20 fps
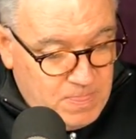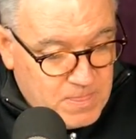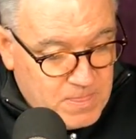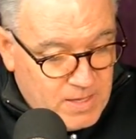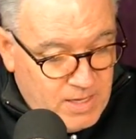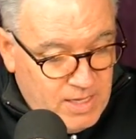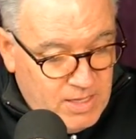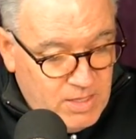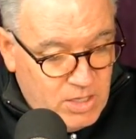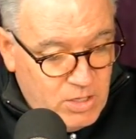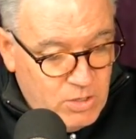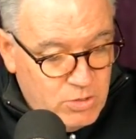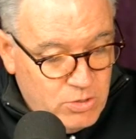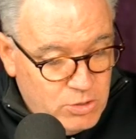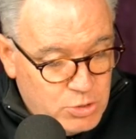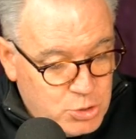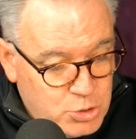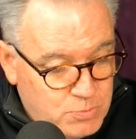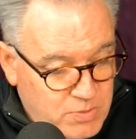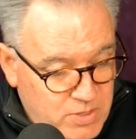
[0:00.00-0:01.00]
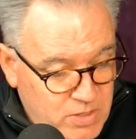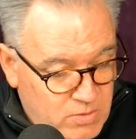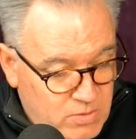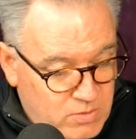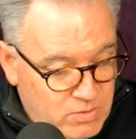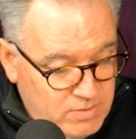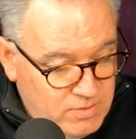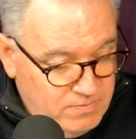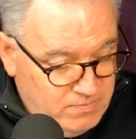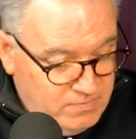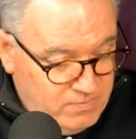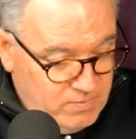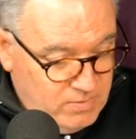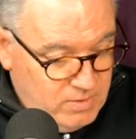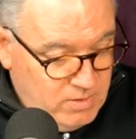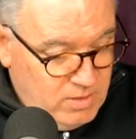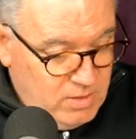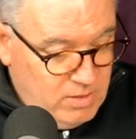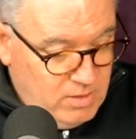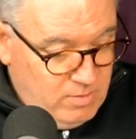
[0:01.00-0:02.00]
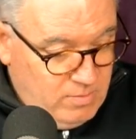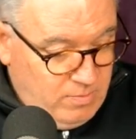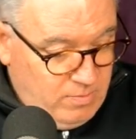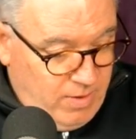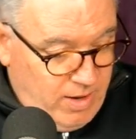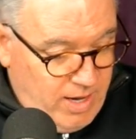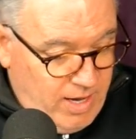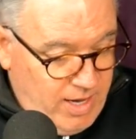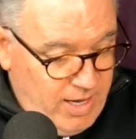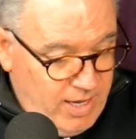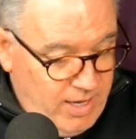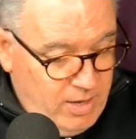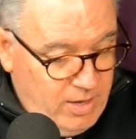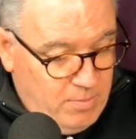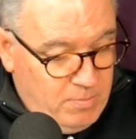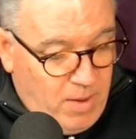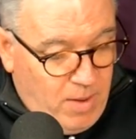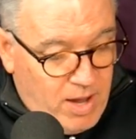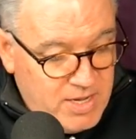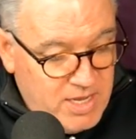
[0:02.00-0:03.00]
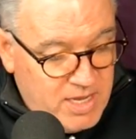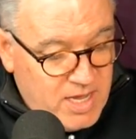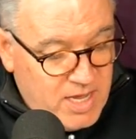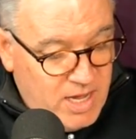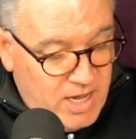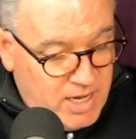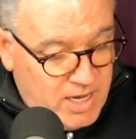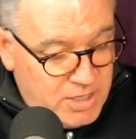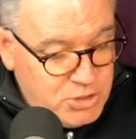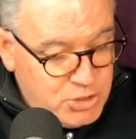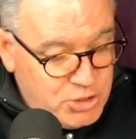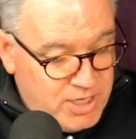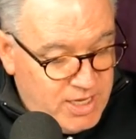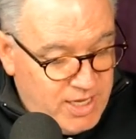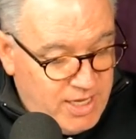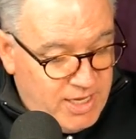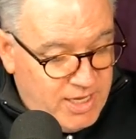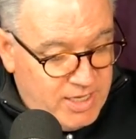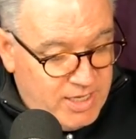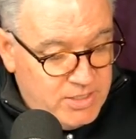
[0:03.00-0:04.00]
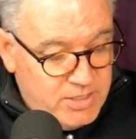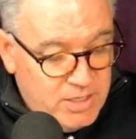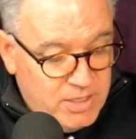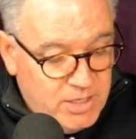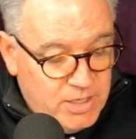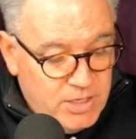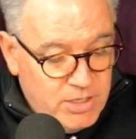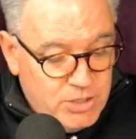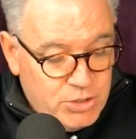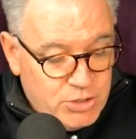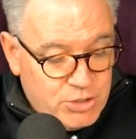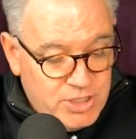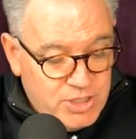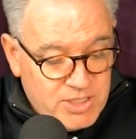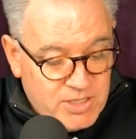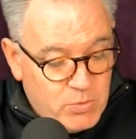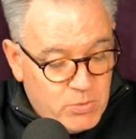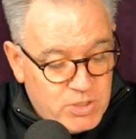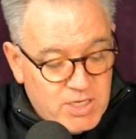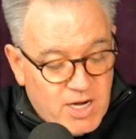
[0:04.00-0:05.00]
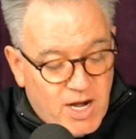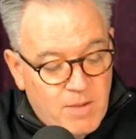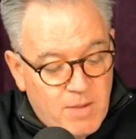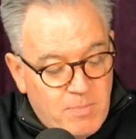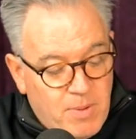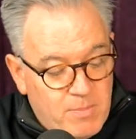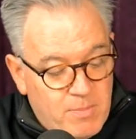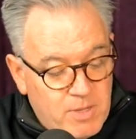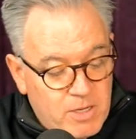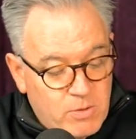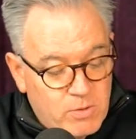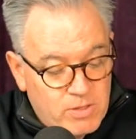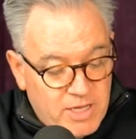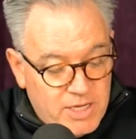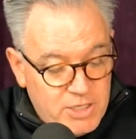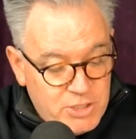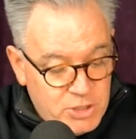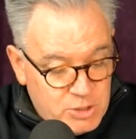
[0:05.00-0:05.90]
Union Tribune by Bonnie Kutch, and she's a retired public relations